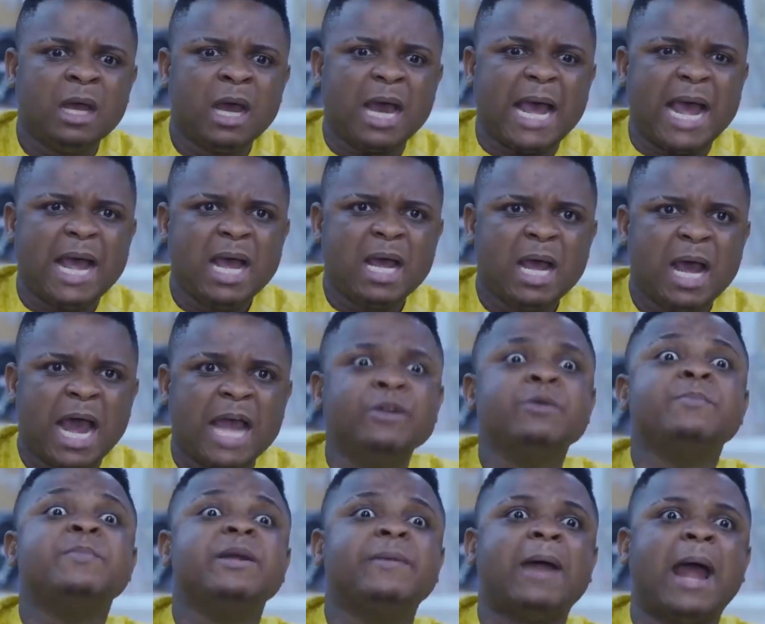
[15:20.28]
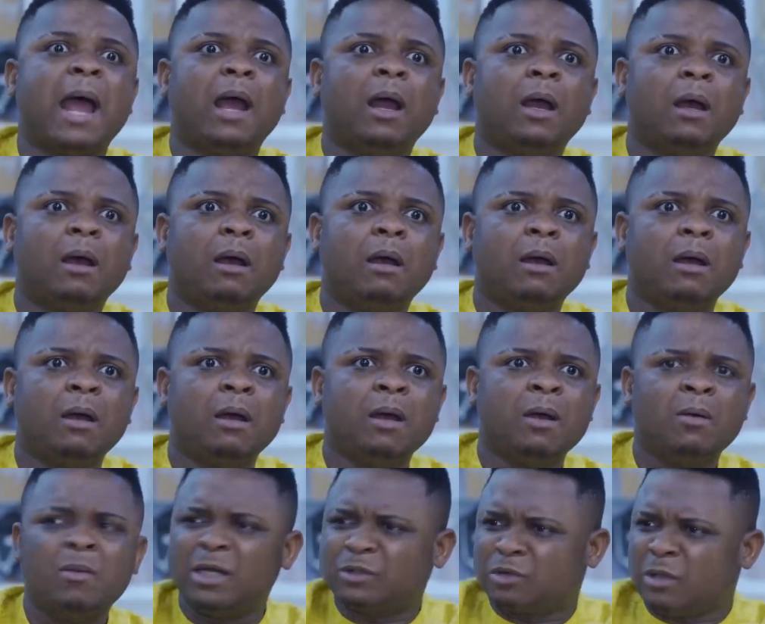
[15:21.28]
Huh? Are you Mira?
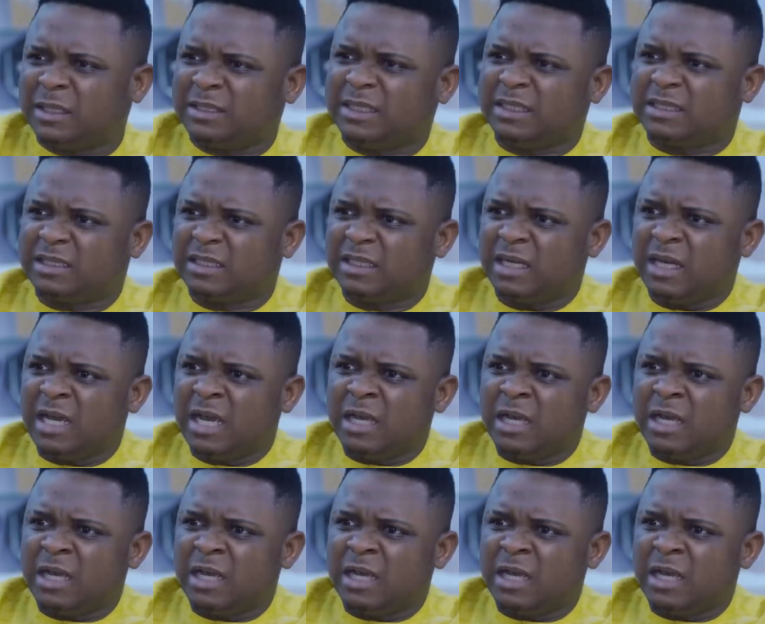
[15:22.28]
What's all this?